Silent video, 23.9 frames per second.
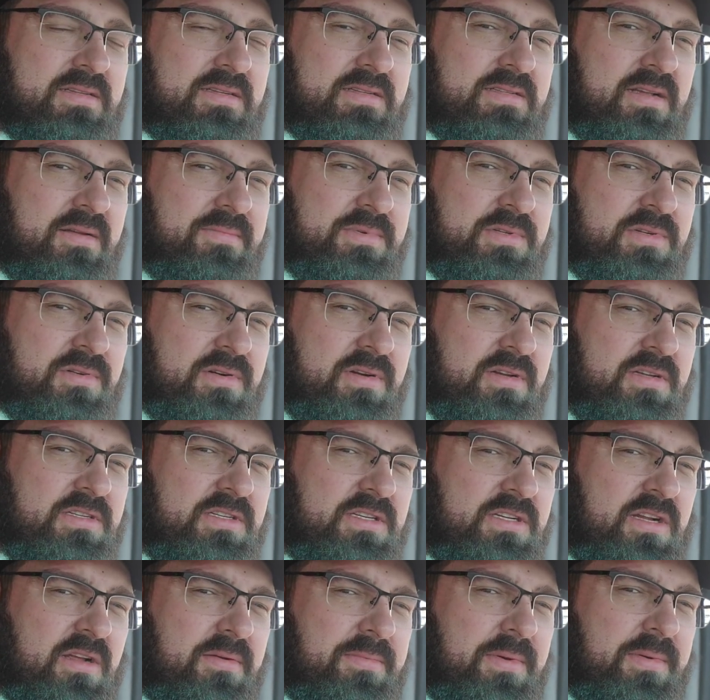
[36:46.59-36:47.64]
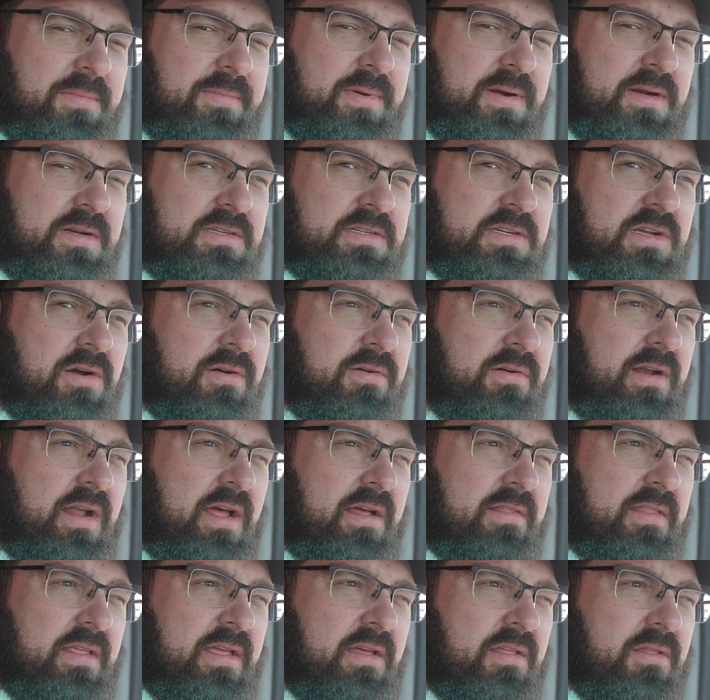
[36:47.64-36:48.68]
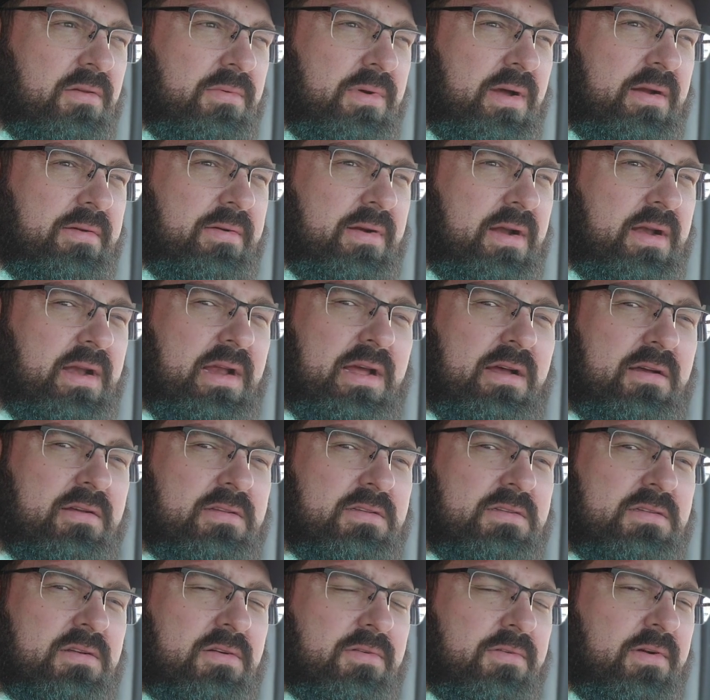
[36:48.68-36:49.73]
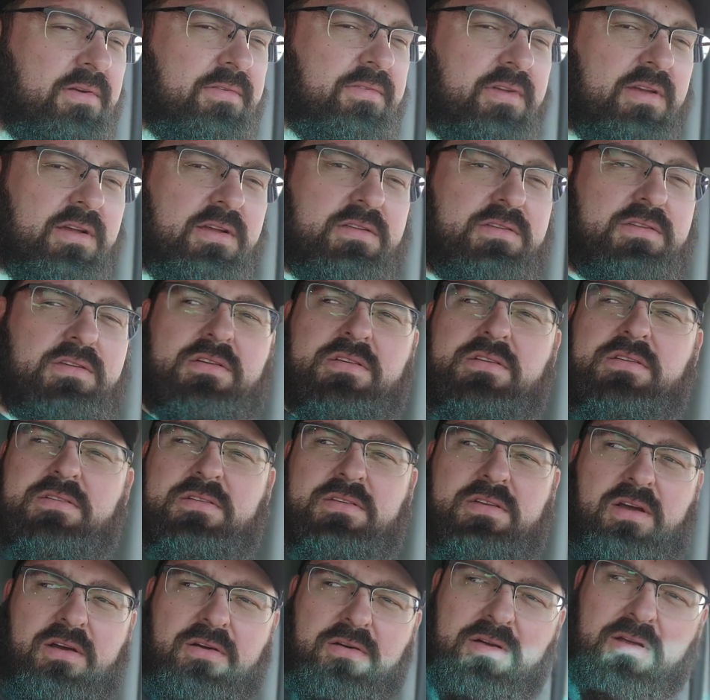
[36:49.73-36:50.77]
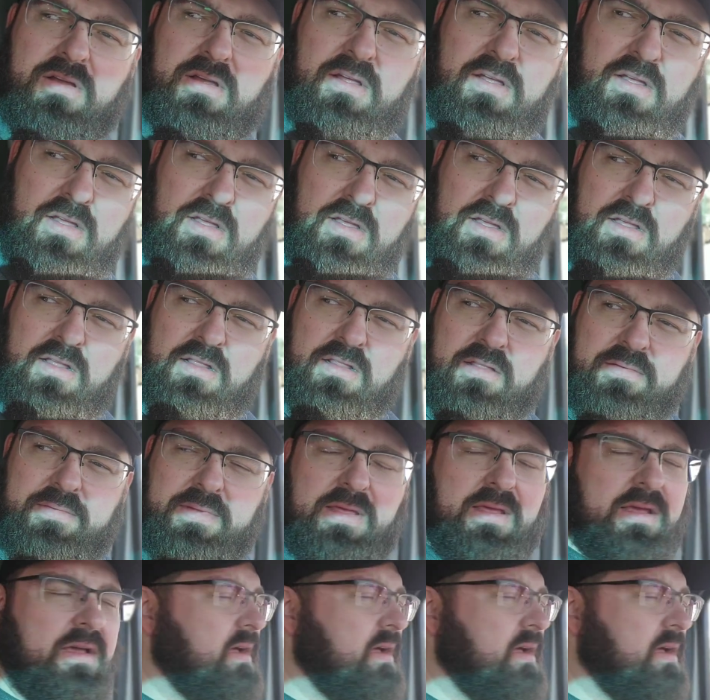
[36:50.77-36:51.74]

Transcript: because I'm sure the GW Bridge going out the other way right now is horrific. So let me,